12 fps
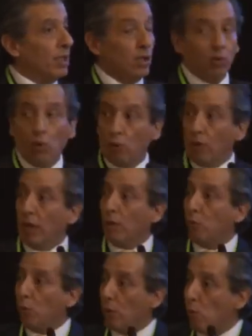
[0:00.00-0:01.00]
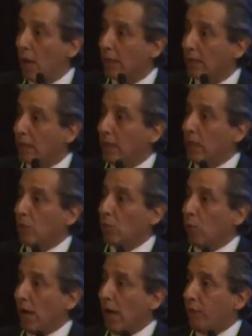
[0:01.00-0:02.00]
So if we want
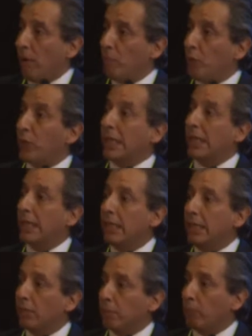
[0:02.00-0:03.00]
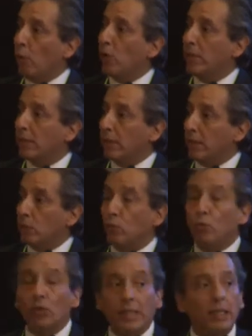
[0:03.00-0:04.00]
to have a very clear policy
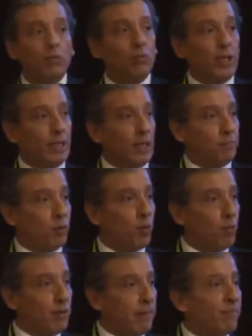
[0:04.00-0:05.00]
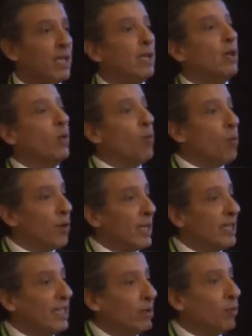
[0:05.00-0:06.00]
to deal with that problem, we
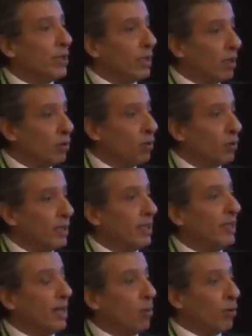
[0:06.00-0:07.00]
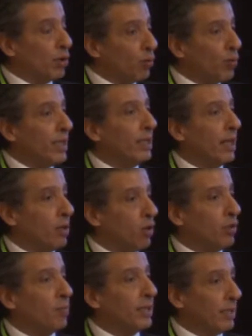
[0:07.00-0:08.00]
need to include in our green
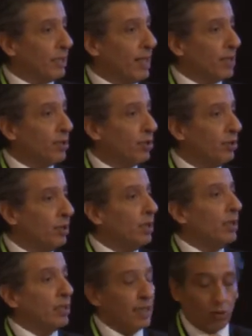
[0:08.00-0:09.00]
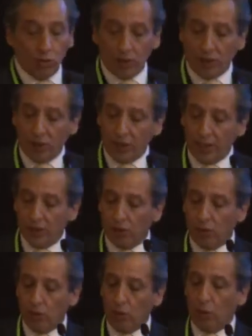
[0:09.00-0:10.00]
economy discussion the
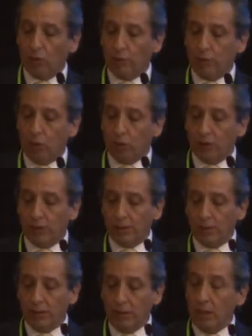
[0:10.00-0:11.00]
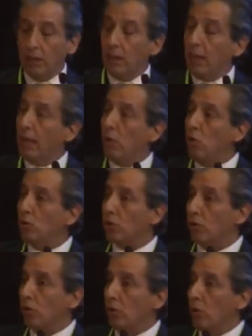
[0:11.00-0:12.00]
consideration of the forest. And
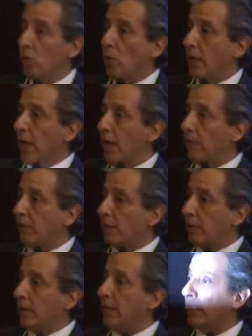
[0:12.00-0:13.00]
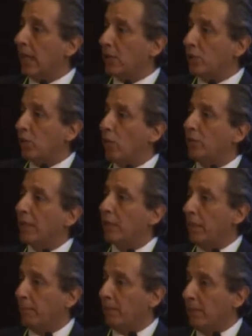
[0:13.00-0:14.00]
also, we have this discussion of the TEEB,